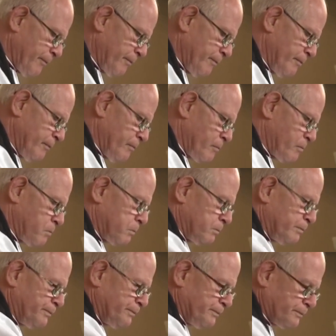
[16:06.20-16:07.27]

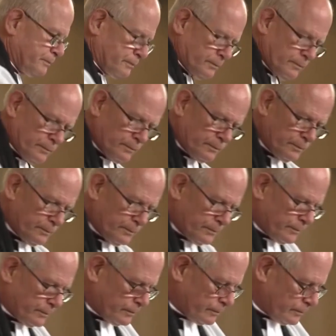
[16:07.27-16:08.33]

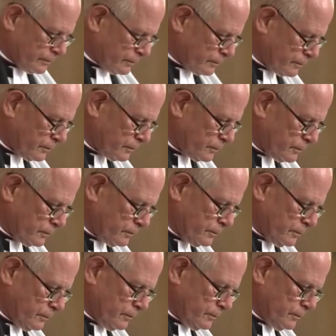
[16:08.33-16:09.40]

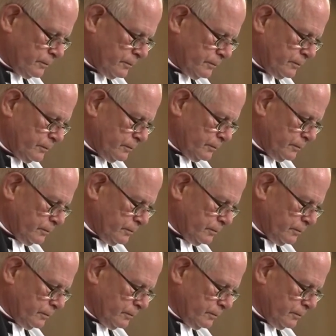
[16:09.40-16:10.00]
Nobody speaks.